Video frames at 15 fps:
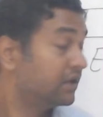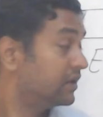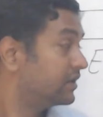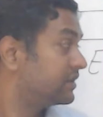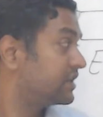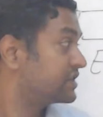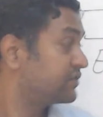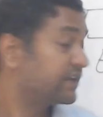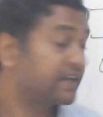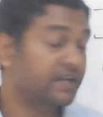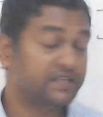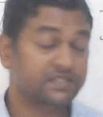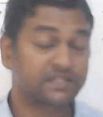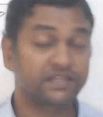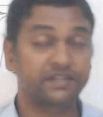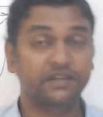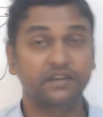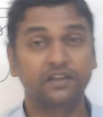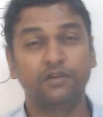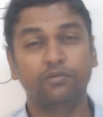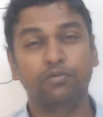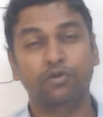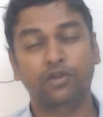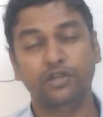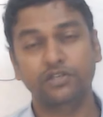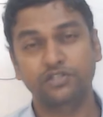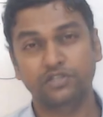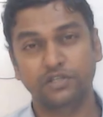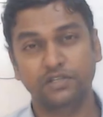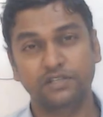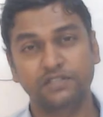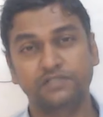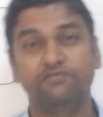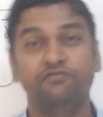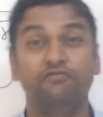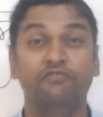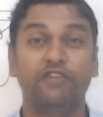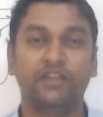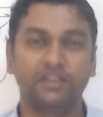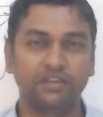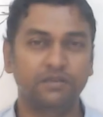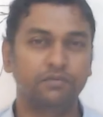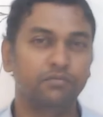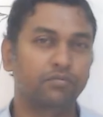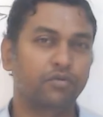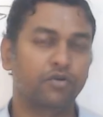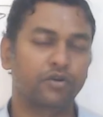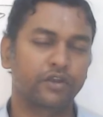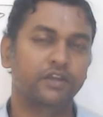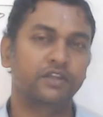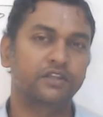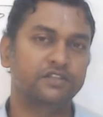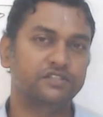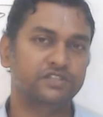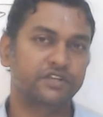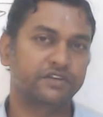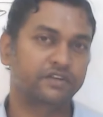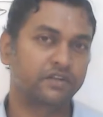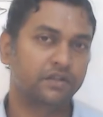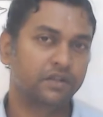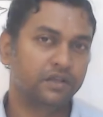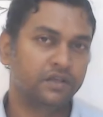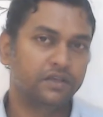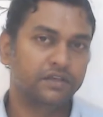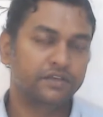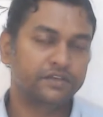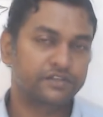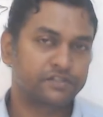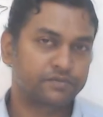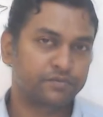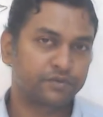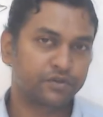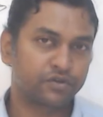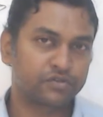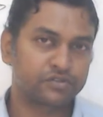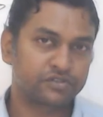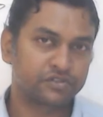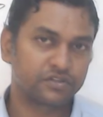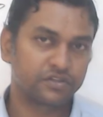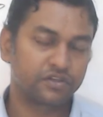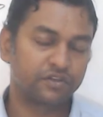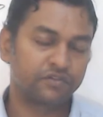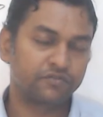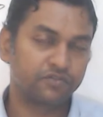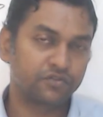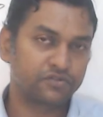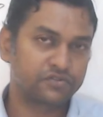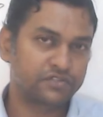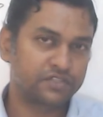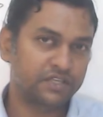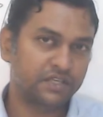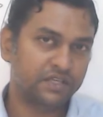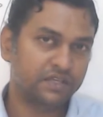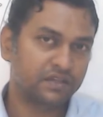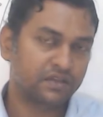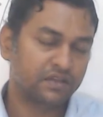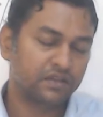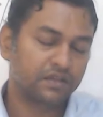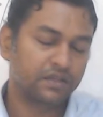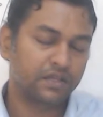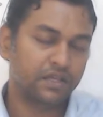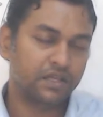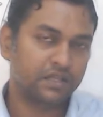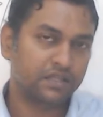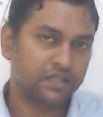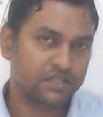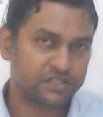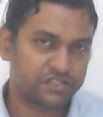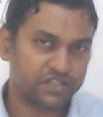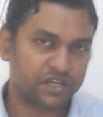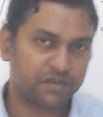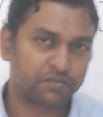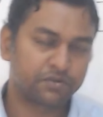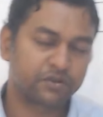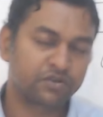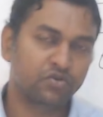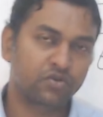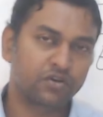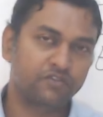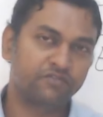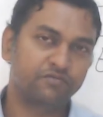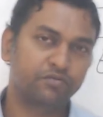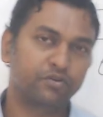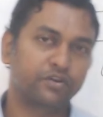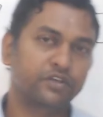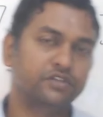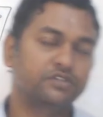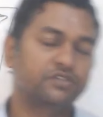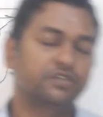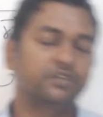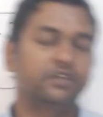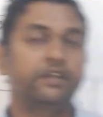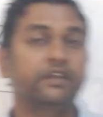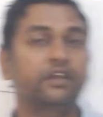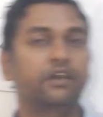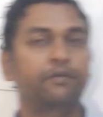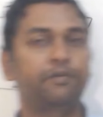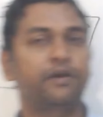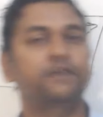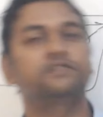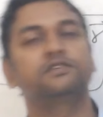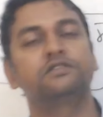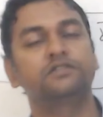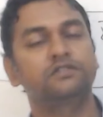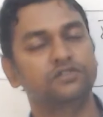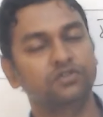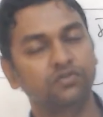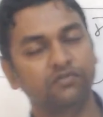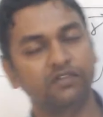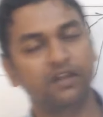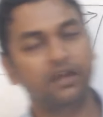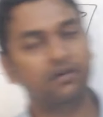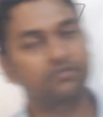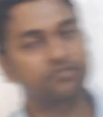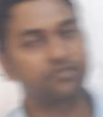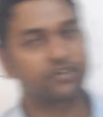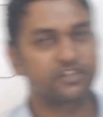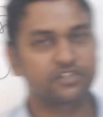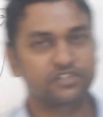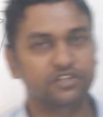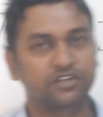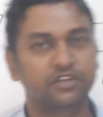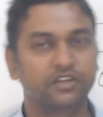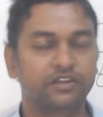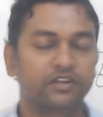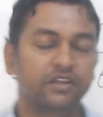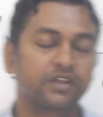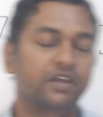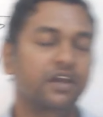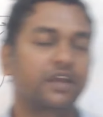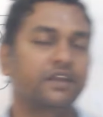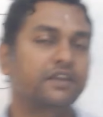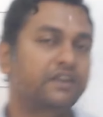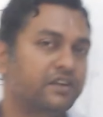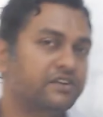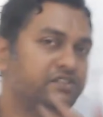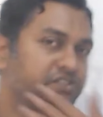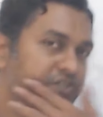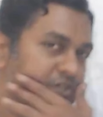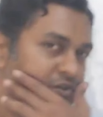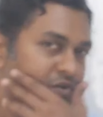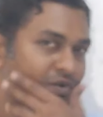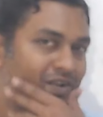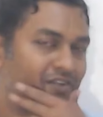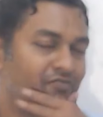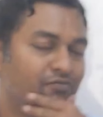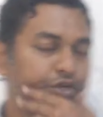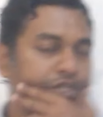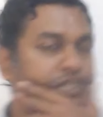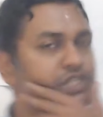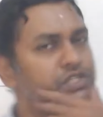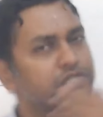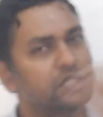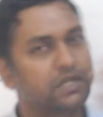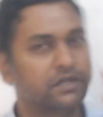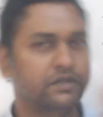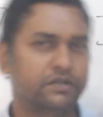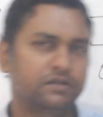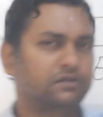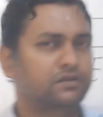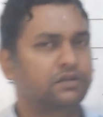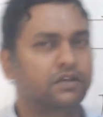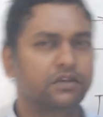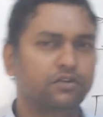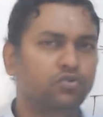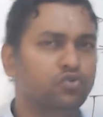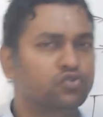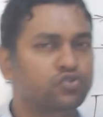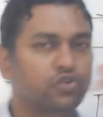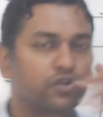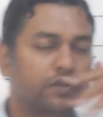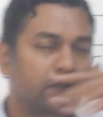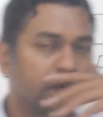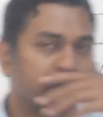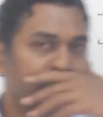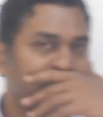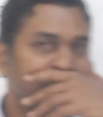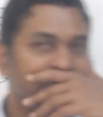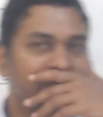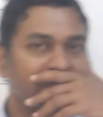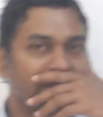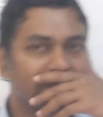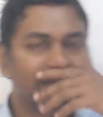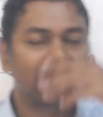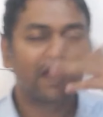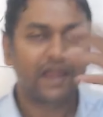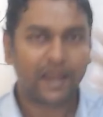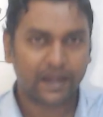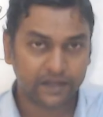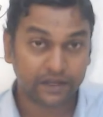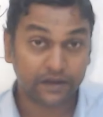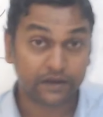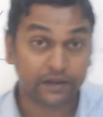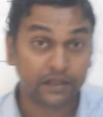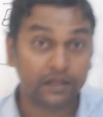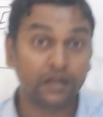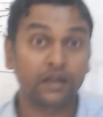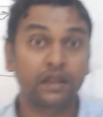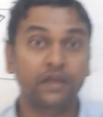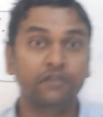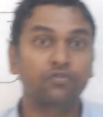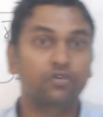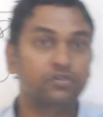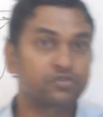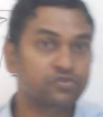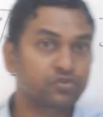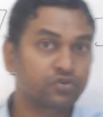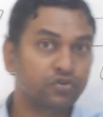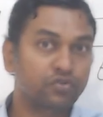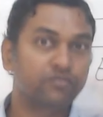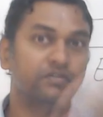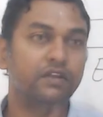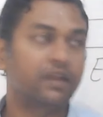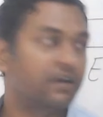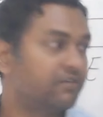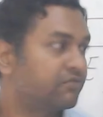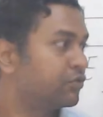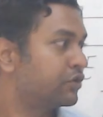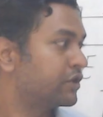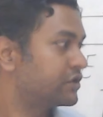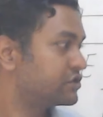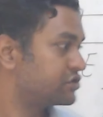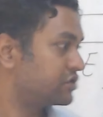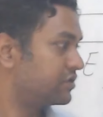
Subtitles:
That's why I said potential is very important in general, is because if you see in this chapter you have potential, in capacitors you will have potential, in current electricity you will have potential, and it goes on. And in real life also you will have potential.